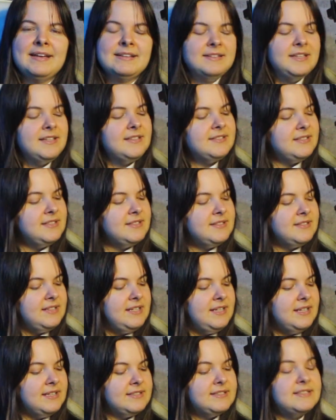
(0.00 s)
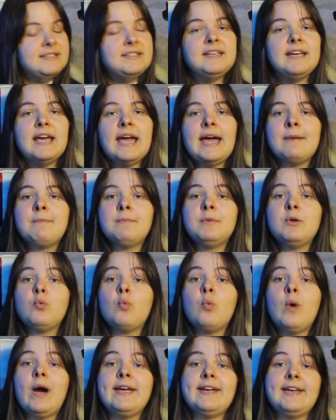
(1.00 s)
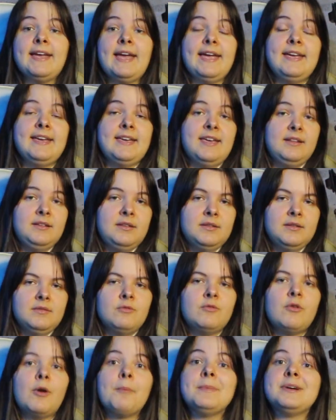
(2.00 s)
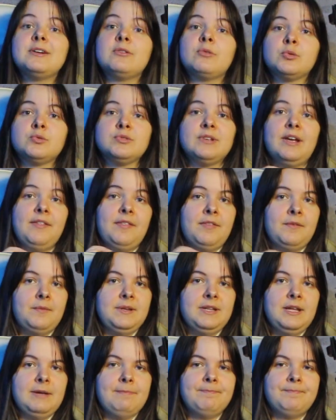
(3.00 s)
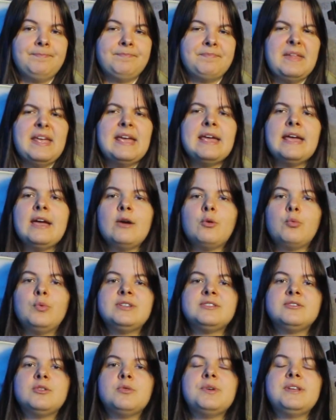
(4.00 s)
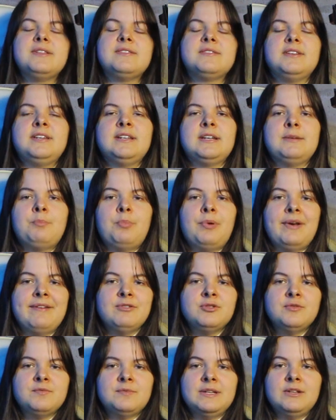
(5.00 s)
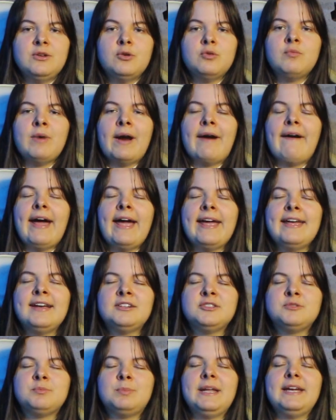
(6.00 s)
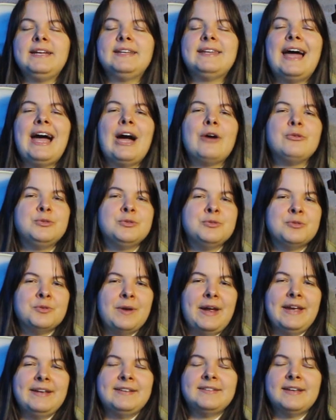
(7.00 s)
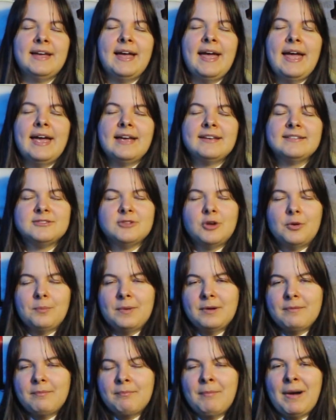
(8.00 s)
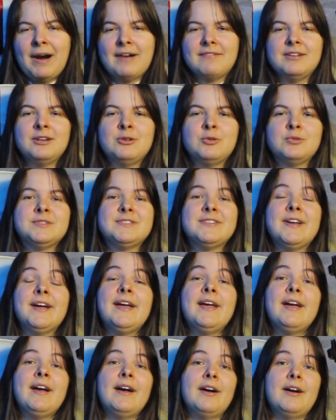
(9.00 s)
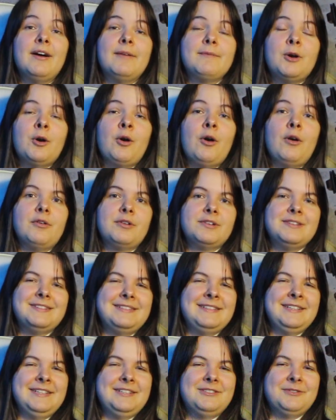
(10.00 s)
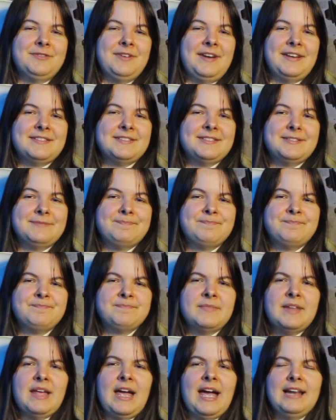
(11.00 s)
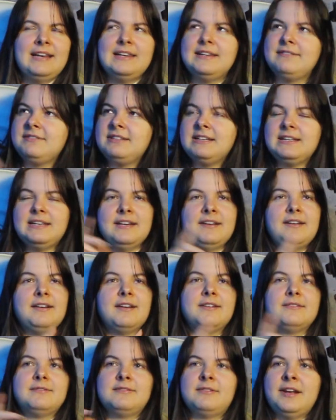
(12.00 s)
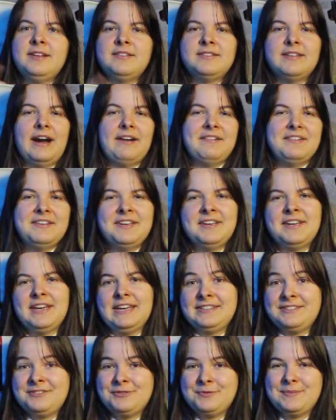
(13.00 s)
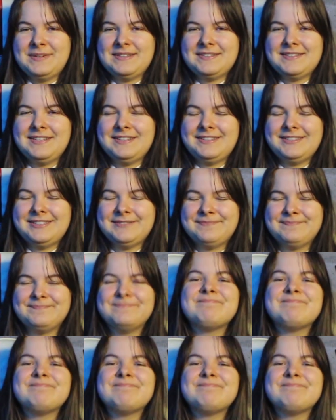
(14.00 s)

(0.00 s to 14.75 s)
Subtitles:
This is the CMYK kit from Rusa 3D. We saw it in a previous video where I explained how to create some marvelous colored lithophane. I'll leave the link right there in case you missed it.